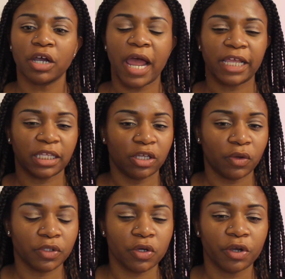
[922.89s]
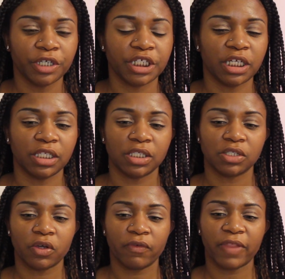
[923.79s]
I, told her she didn't
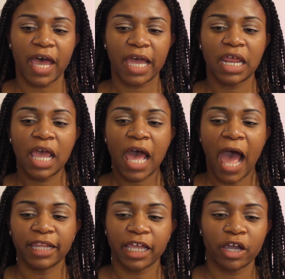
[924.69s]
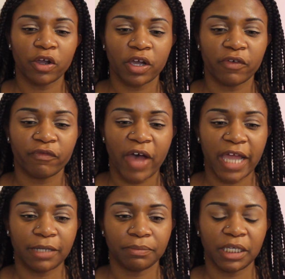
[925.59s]
deserve that. I let her confide
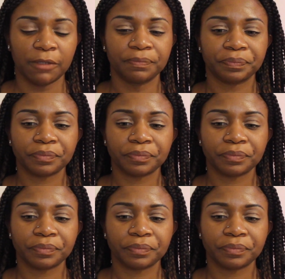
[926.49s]
in me.